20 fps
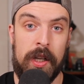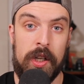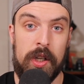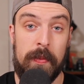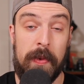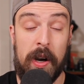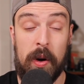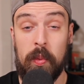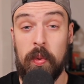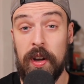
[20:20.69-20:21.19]
no
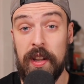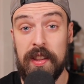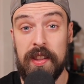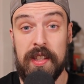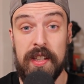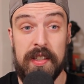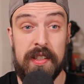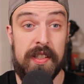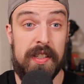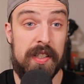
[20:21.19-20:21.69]
matter what
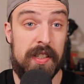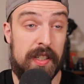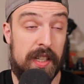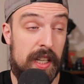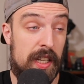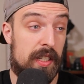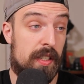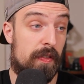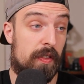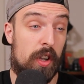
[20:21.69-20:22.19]
this
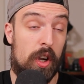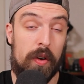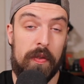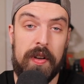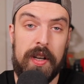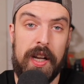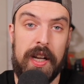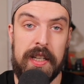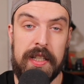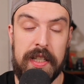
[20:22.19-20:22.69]
disease of
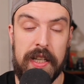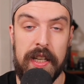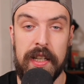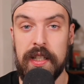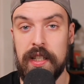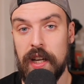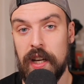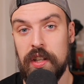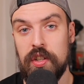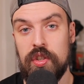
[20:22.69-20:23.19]
COVID-19
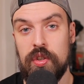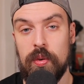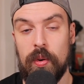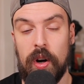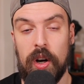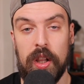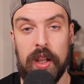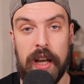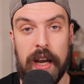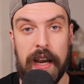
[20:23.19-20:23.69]
does to
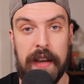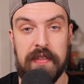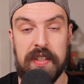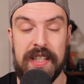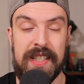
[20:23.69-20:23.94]
our lives,